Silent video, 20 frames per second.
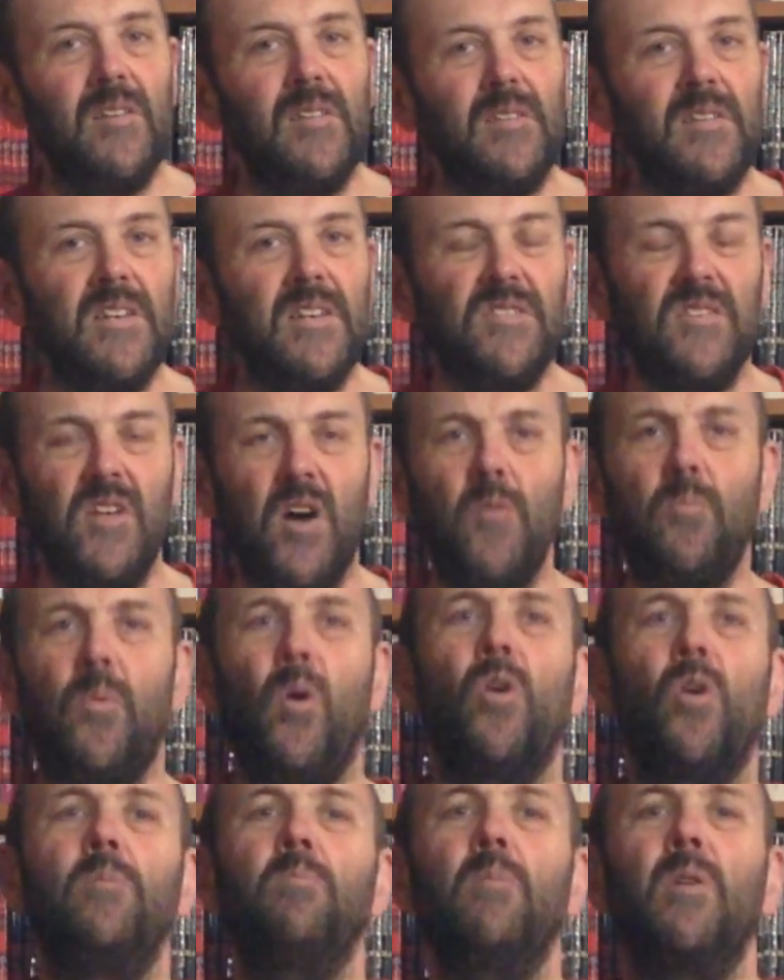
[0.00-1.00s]
there's no
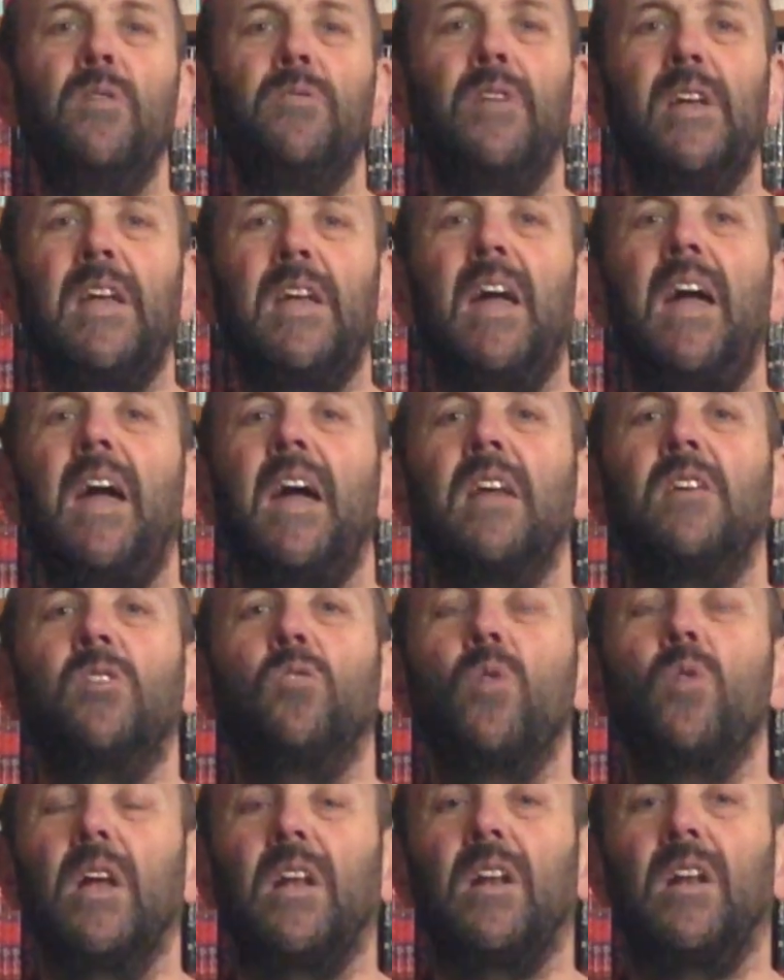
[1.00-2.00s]
point moving your hand
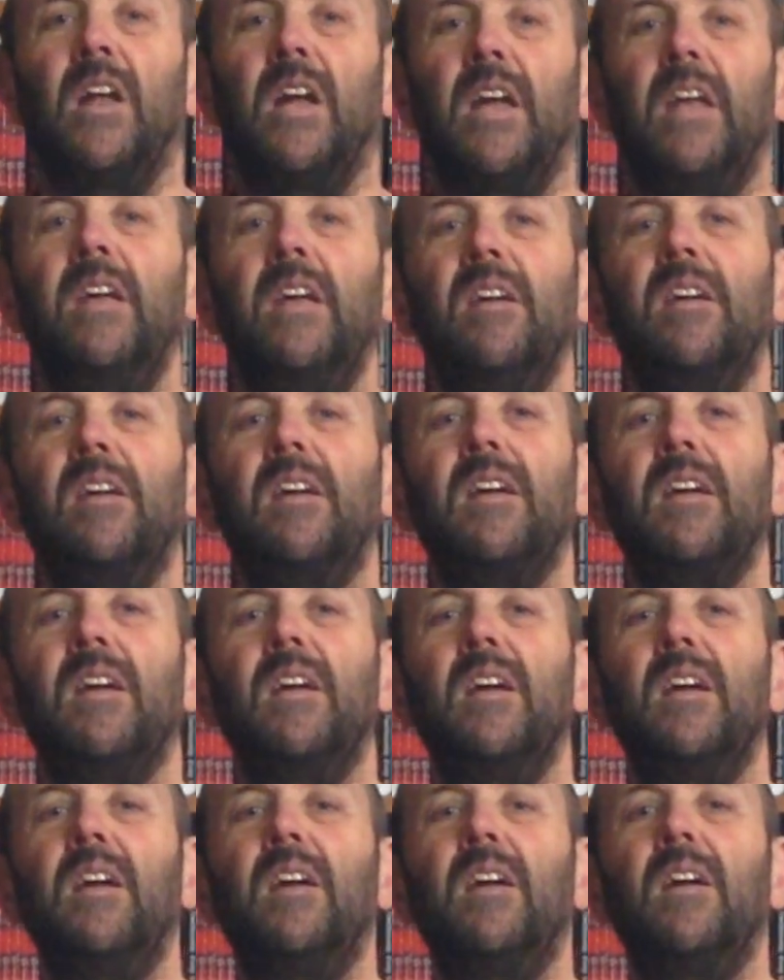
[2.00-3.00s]
quickly
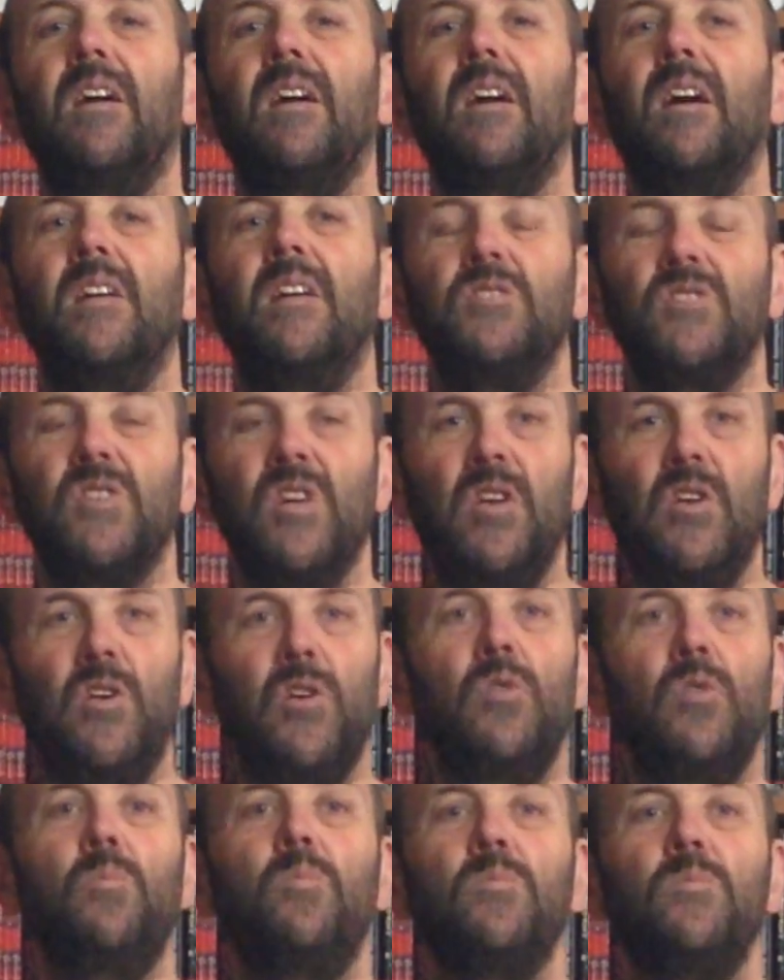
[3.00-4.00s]
until
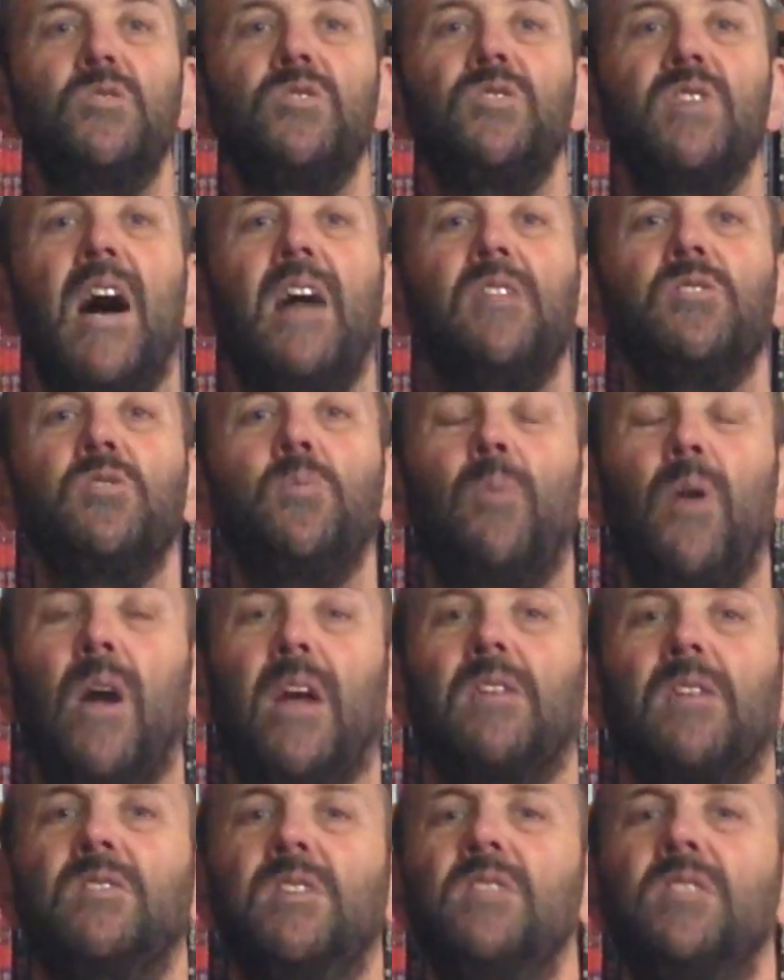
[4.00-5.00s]
you start to
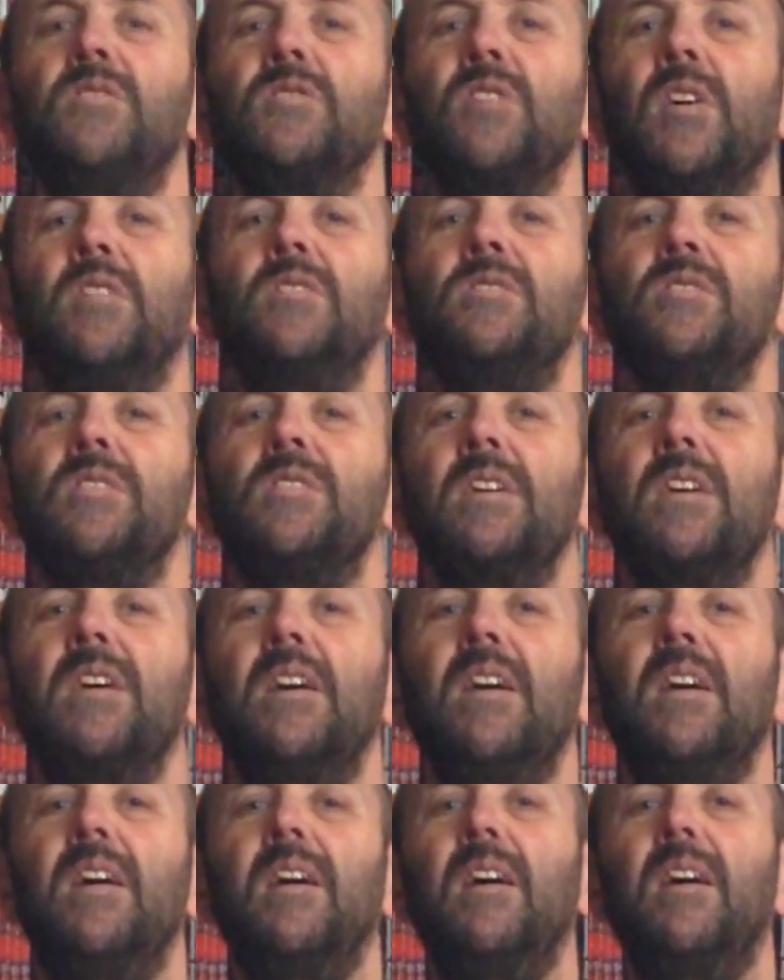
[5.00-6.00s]
break distance.
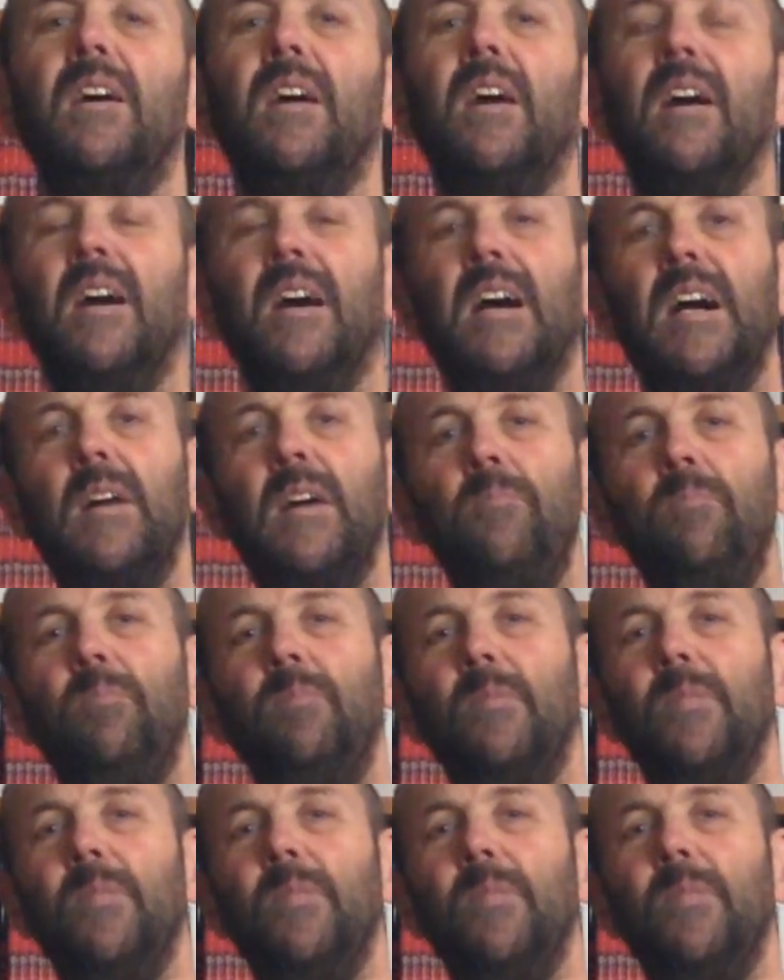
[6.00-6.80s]
And